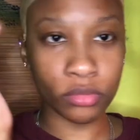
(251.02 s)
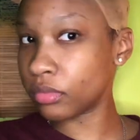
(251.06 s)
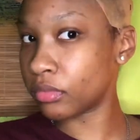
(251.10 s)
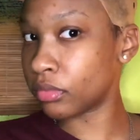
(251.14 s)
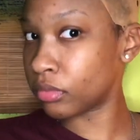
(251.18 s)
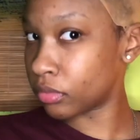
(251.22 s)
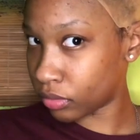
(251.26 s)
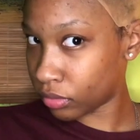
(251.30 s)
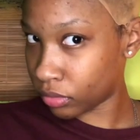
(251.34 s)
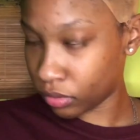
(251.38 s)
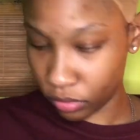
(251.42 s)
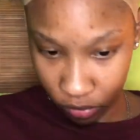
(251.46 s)
a
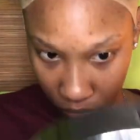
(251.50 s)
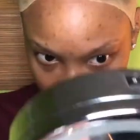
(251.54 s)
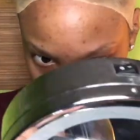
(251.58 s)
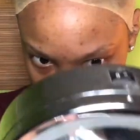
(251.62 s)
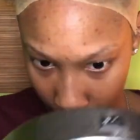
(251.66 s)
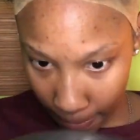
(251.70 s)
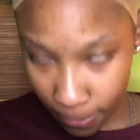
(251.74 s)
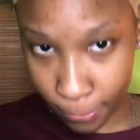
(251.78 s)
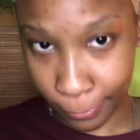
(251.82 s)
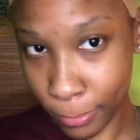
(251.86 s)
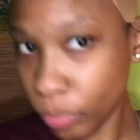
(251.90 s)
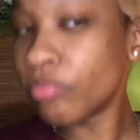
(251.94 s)
couple
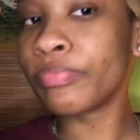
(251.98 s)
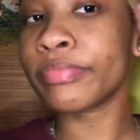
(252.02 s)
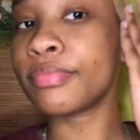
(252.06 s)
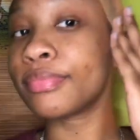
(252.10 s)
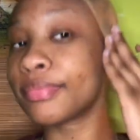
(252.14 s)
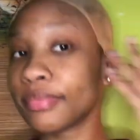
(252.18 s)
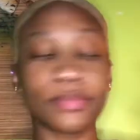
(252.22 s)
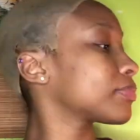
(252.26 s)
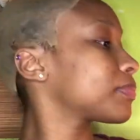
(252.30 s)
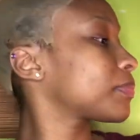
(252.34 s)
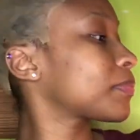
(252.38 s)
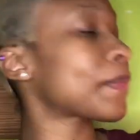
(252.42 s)

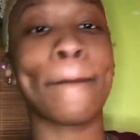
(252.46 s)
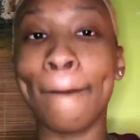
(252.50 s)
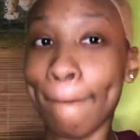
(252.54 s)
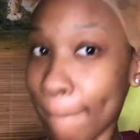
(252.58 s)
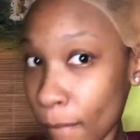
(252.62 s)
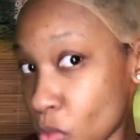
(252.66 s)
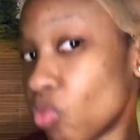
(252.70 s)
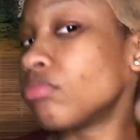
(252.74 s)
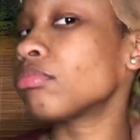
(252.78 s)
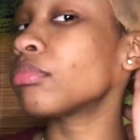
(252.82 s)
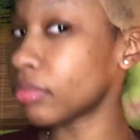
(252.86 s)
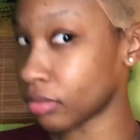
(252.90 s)

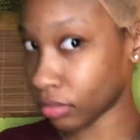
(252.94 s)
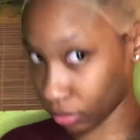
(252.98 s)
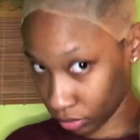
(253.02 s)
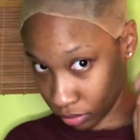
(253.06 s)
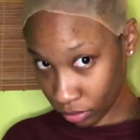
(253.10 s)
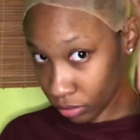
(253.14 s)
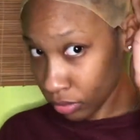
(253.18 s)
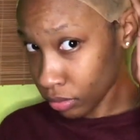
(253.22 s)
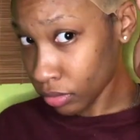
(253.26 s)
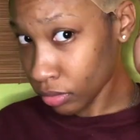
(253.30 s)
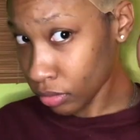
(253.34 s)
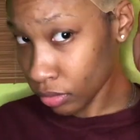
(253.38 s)
best
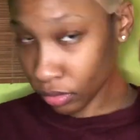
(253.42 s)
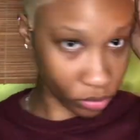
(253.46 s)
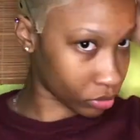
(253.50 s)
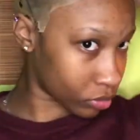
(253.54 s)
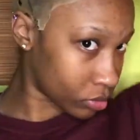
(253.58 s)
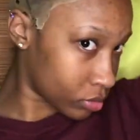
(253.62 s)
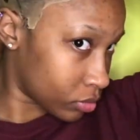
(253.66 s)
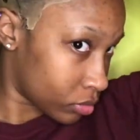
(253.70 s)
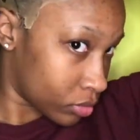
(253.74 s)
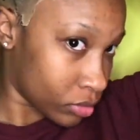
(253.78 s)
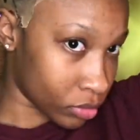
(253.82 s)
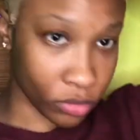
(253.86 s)
edges
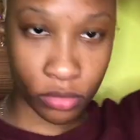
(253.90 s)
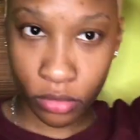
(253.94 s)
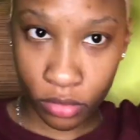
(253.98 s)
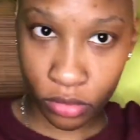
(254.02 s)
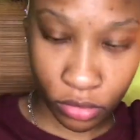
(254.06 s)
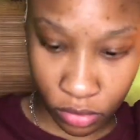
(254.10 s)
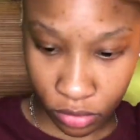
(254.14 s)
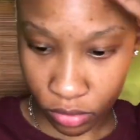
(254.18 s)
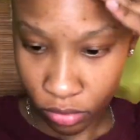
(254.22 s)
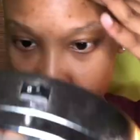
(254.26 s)
that's been in there